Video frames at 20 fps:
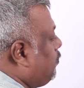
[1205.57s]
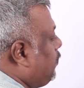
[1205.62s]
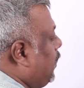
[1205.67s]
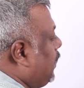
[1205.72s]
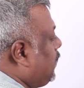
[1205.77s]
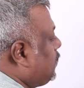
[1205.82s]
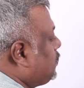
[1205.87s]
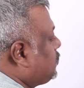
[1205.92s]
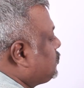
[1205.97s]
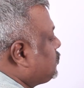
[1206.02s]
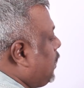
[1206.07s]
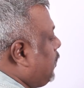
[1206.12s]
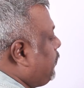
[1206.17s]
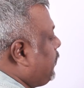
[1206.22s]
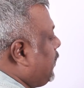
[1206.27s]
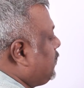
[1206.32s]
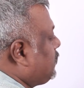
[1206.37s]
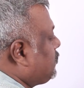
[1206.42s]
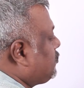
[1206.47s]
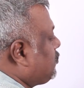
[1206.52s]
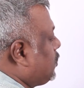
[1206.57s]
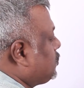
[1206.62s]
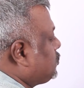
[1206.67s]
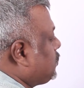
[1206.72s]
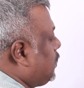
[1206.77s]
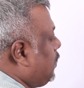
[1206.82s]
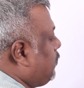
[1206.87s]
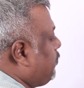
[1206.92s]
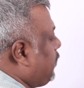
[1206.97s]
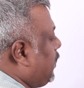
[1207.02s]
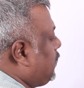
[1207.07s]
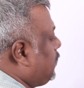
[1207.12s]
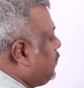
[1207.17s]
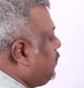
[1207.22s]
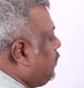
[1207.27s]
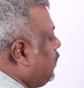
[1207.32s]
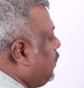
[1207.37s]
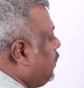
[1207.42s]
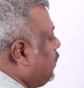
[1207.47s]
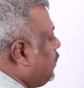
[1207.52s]
better shape and structure and
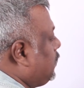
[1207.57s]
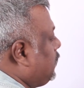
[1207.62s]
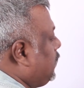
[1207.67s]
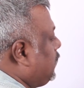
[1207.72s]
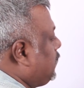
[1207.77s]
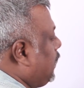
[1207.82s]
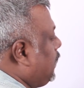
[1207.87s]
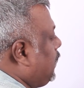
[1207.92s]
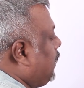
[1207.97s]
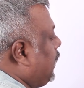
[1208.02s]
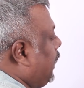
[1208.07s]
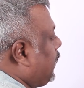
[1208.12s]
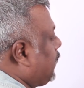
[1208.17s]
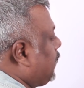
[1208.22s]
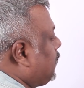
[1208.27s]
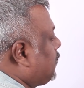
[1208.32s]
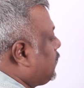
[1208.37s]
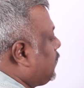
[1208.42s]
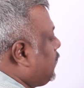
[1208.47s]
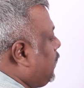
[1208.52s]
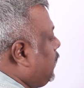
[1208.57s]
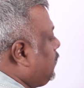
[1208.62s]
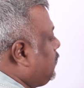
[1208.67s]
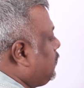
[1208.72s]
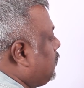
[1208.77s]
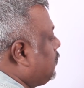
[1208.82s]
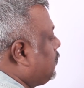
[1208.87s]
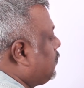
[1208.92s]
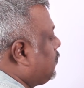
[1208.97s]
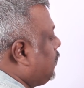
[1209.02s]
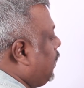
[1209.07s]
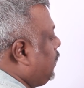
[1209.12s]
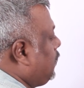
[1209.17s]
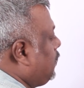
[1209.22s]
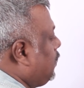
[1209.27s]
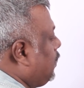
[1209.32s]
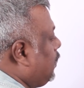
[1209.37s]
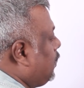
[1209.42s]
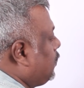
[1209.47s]
better detailing I can create, right?